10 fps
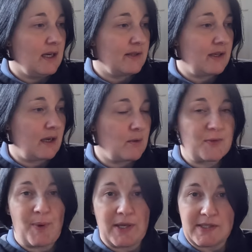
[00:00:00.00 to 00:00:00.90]
I think I was
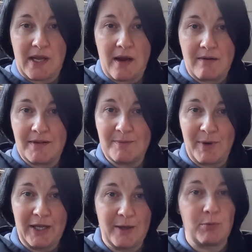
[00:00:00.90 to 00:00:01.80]
past caring,
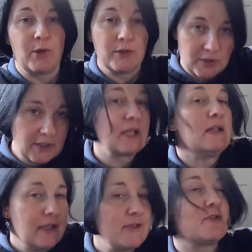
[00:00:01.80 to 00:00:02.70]
but that boy was just like,
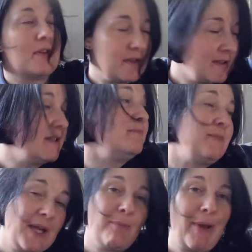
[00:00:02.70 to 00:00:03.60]
literally,
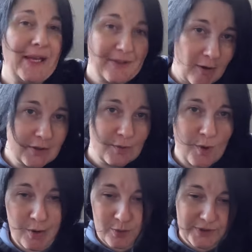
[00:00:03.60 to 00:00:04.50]
get paint on the
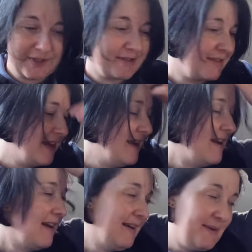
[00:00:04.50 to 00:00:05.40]
wall, you
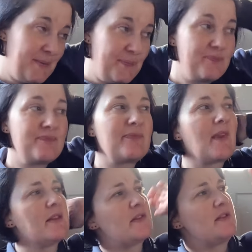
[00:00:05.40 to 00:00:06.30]
know.
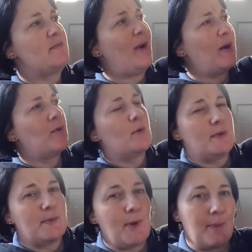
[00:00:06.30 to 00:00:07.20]
So the back wall
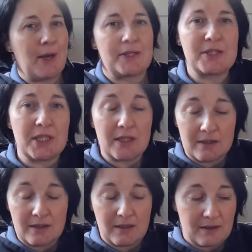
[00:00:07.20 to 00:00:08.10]
was a bit
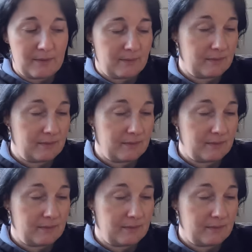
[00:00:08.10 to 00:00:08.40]
patchy, that